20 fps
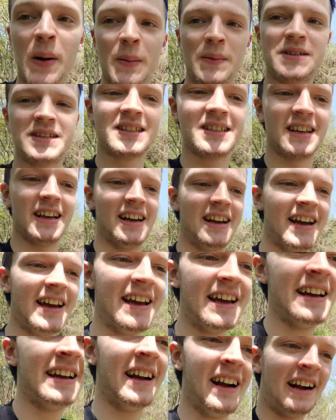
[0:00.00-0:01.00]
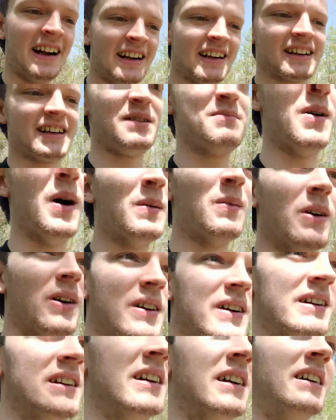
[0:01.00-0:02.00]
I'm just gonna keep on
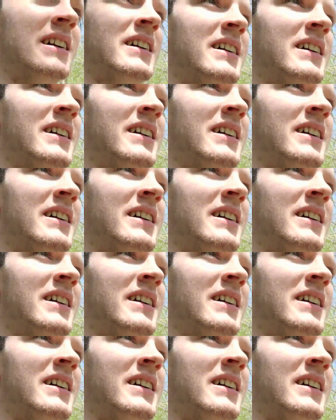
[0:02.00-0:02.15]
walking.